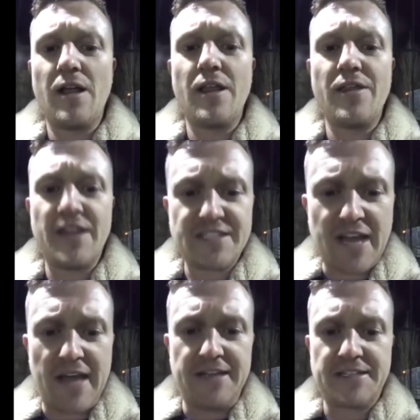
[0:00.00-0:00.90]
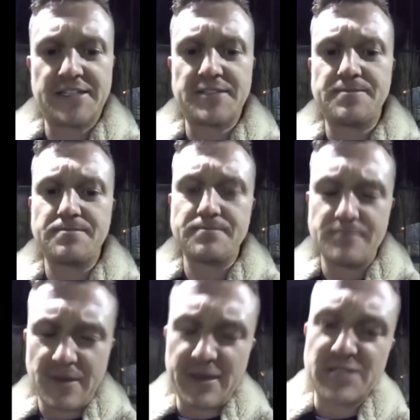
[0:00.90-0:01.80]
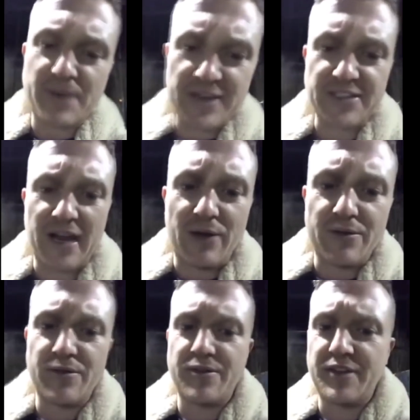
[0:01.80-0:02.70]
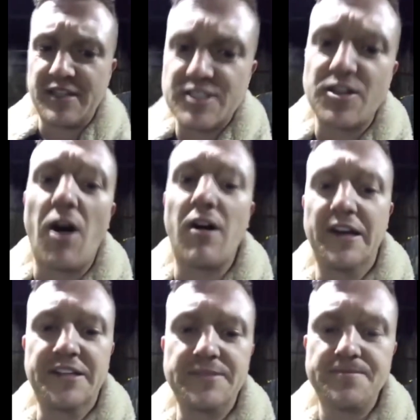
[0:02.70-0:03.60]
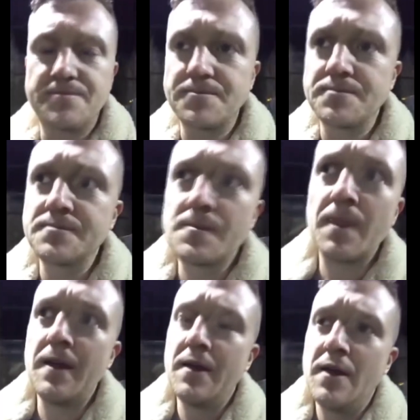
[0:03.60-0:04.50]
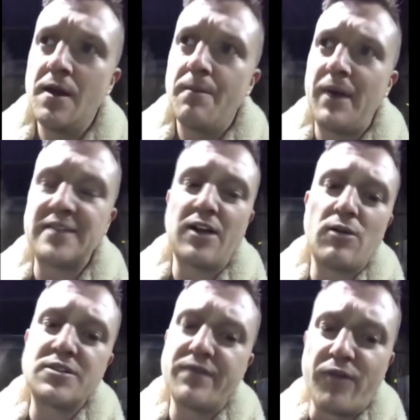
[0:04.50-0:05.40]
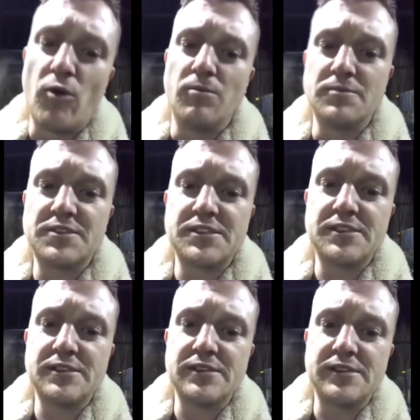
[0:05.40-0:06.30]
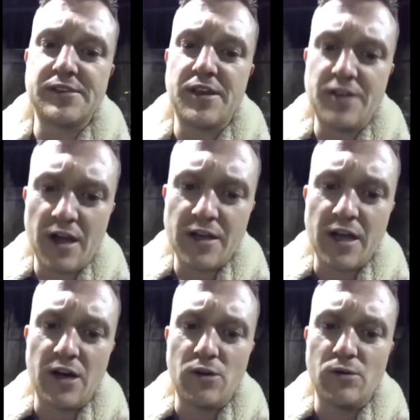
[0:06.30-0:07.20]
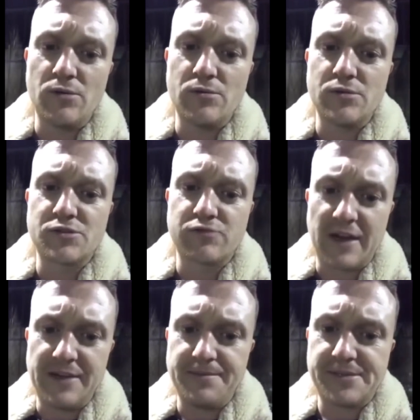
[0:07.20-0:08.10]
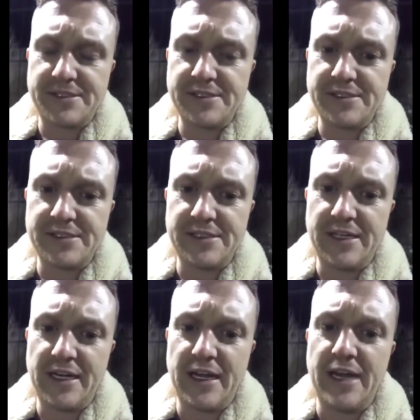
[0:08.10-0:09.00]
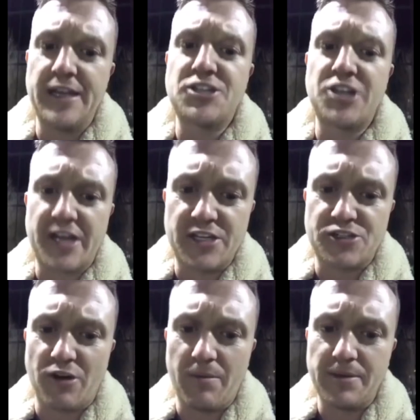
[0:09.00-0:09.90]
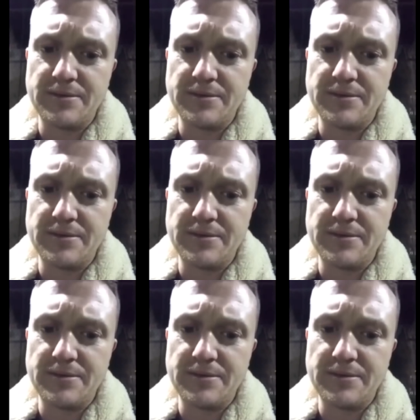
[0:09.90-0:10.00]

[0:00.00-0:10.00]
This case, let me explain to you how this started. Basically, I was informed that a young girl was raped in a chicken shop